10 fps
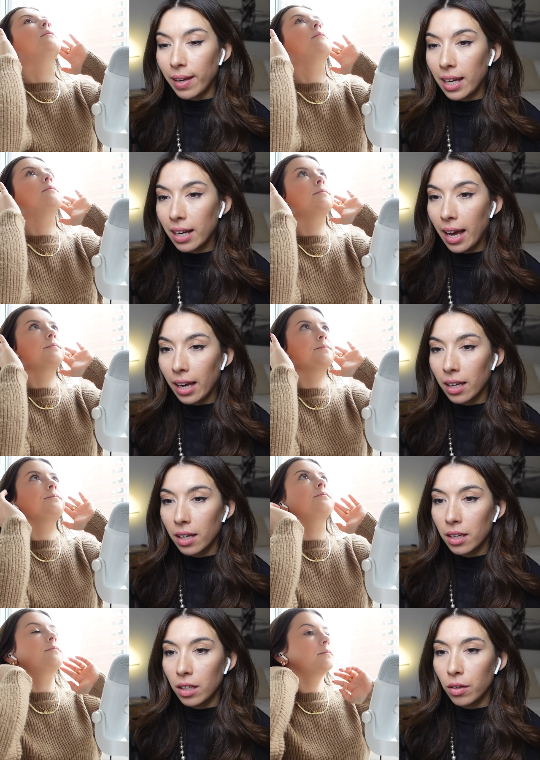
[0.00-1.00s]
Speaker 1: of
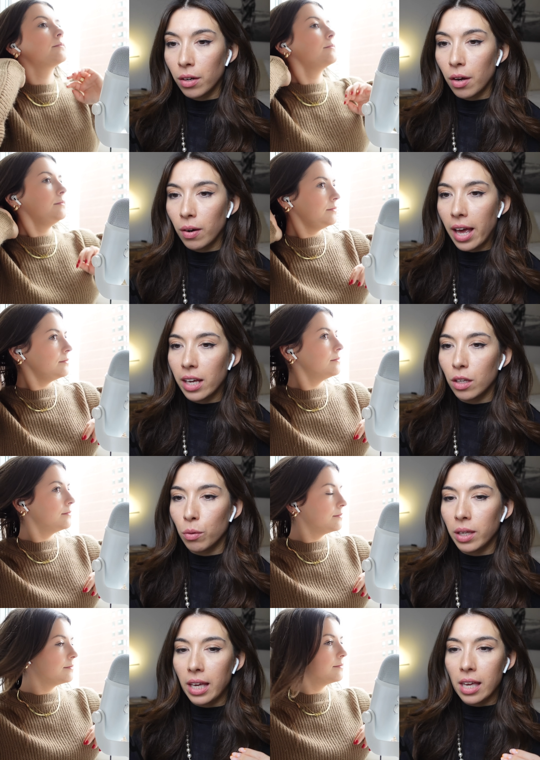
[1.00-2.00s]
healing, you know, like
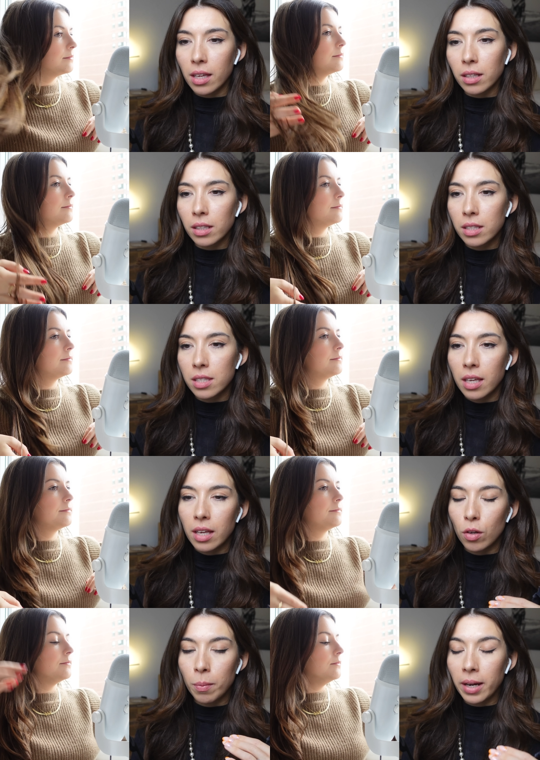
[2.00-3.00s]
you healed
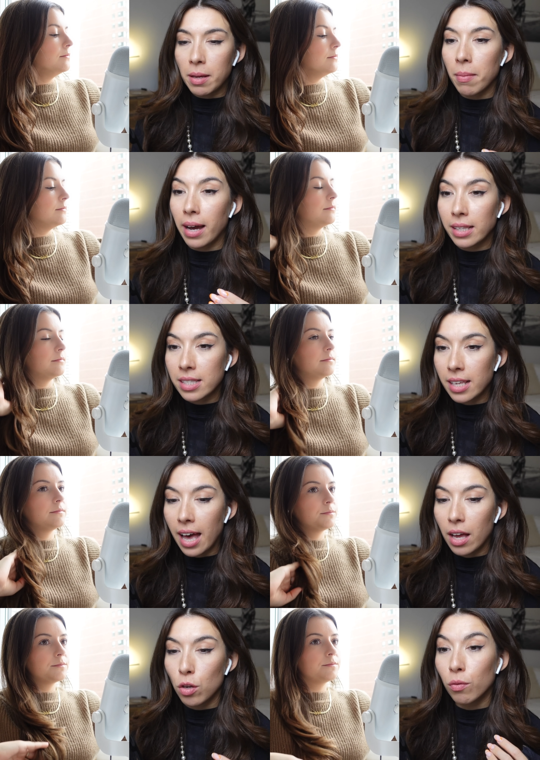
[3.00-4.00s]
your money
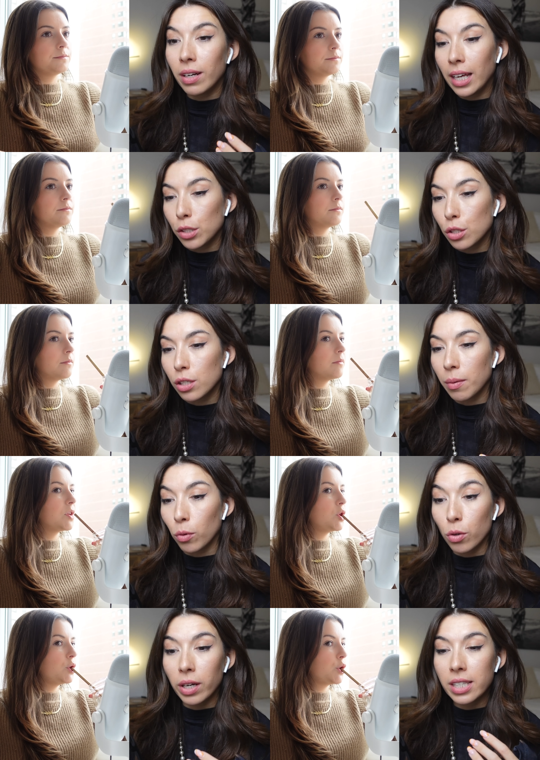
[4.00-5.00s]
mindset and your relationship or
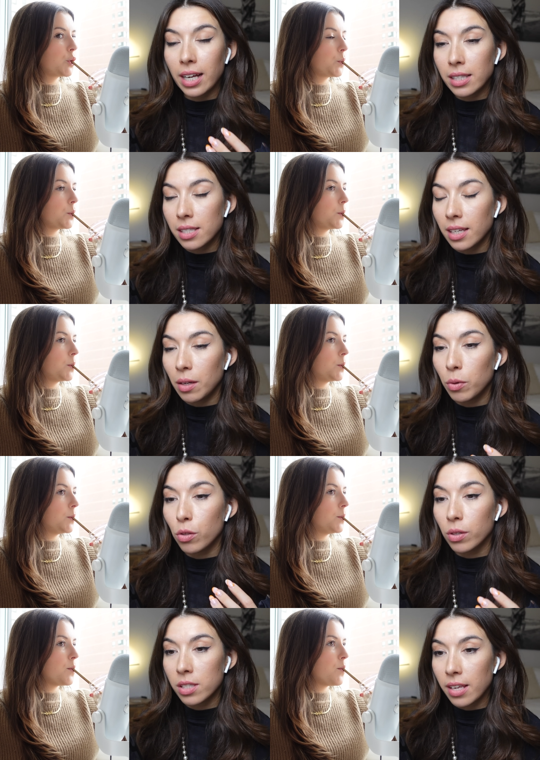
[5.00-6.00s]
your identity with
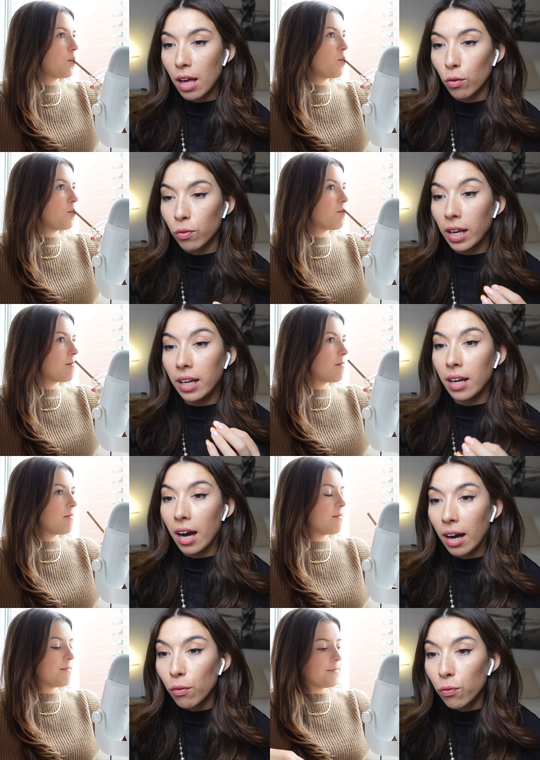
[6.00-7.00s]
yourself
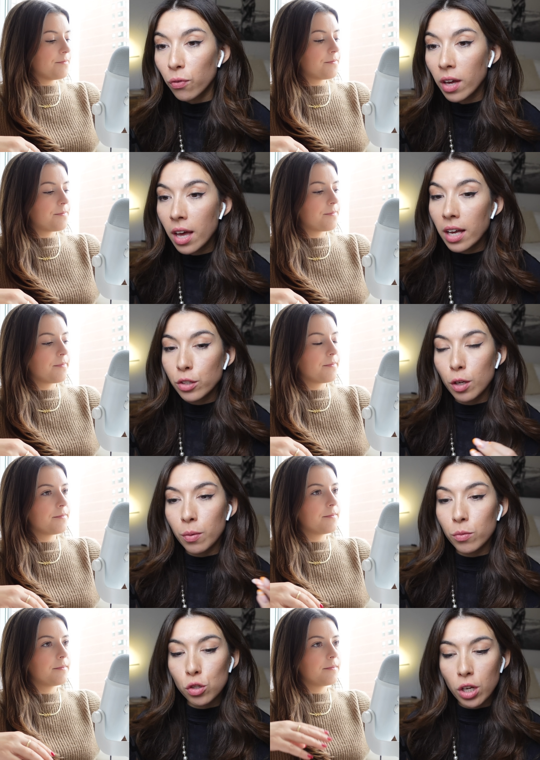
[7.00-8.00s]
enough to
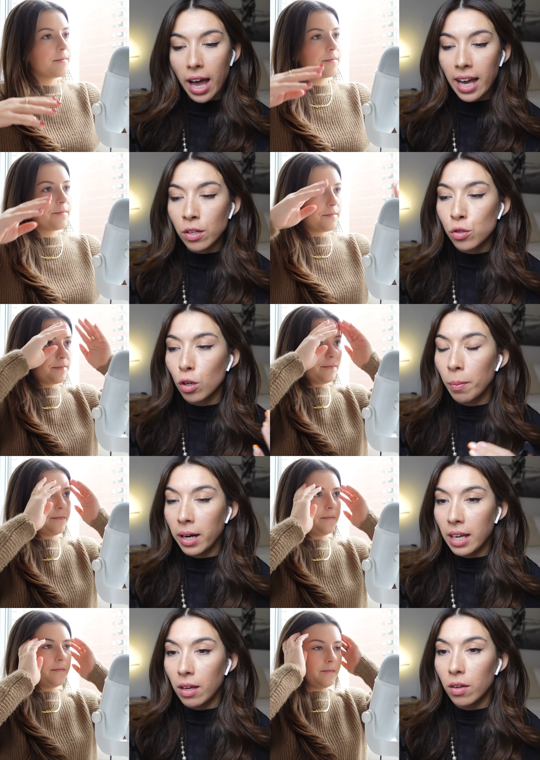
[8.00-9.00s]
change your
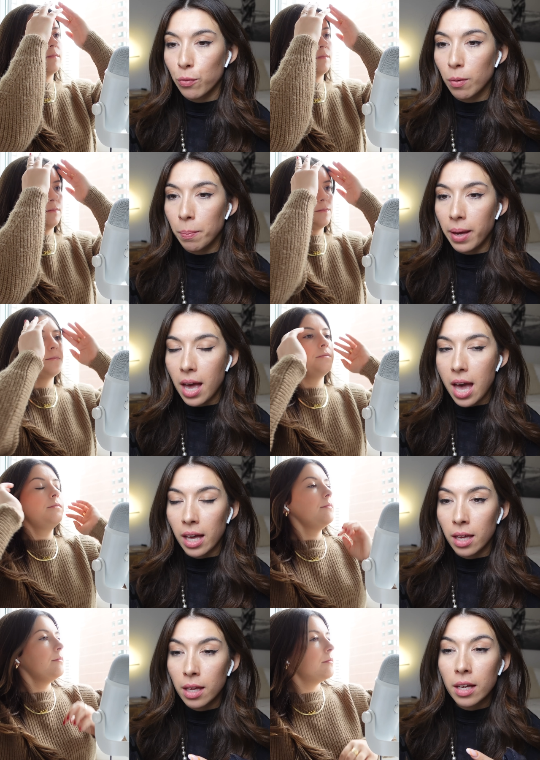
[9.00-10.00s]
money from being